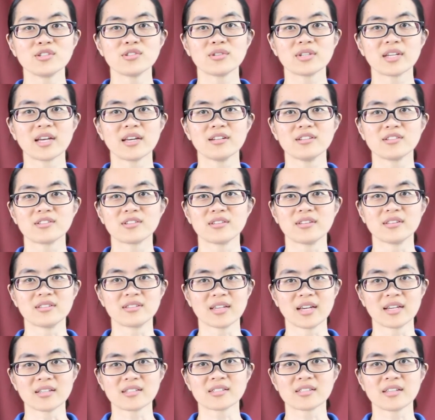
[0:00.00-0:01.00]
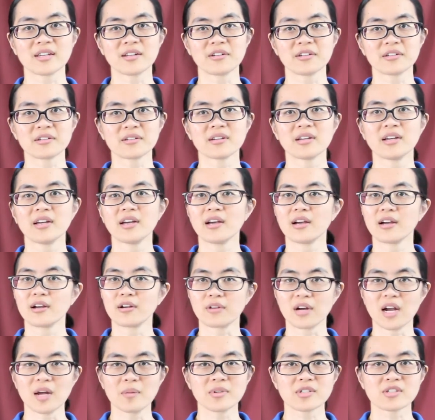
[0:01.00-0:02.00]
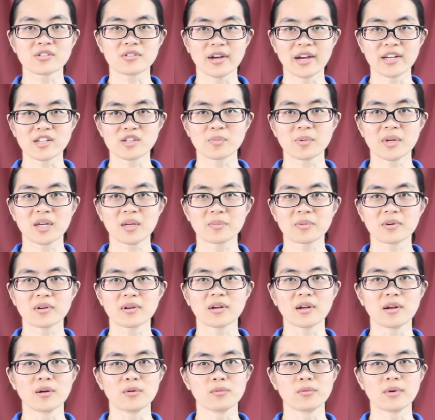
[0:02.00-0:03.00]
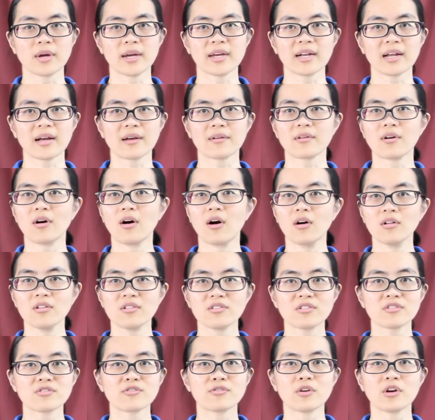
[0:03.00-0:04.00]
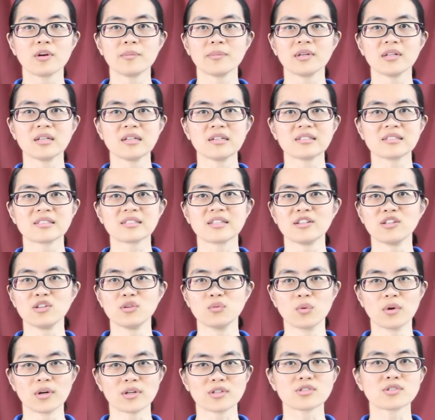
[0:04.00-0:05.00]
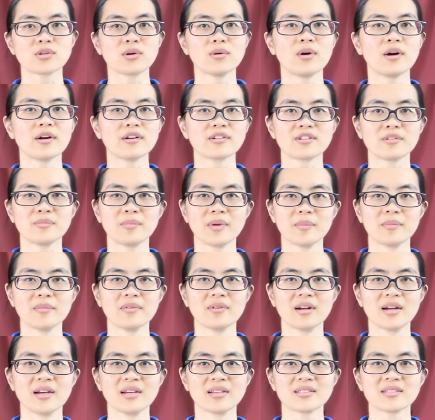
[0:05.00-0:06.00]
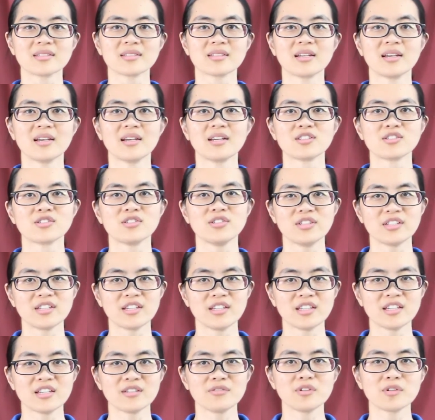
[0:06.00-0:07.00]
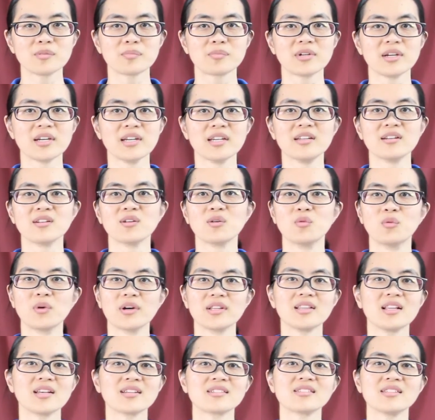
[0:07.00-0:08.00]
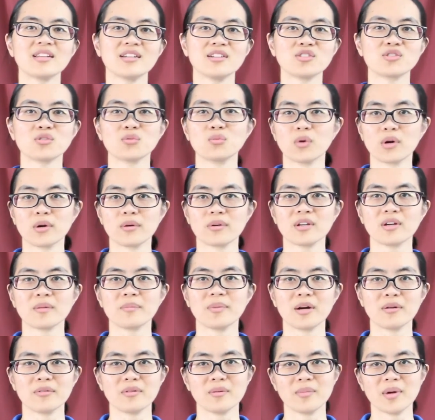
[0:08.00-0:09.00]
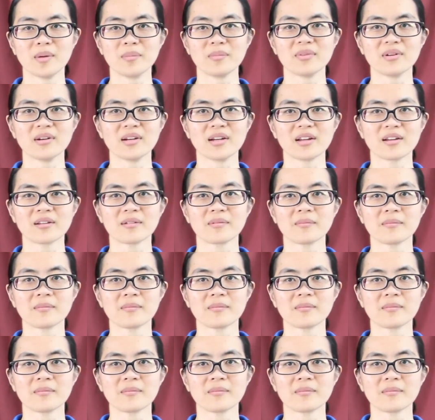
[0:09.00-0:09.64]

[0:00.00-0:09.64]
you get into the test center, grab a scratch paper and write out all of the formulas that you worked so hard to memorize, so you can give your brain one less thing to worry about remembering.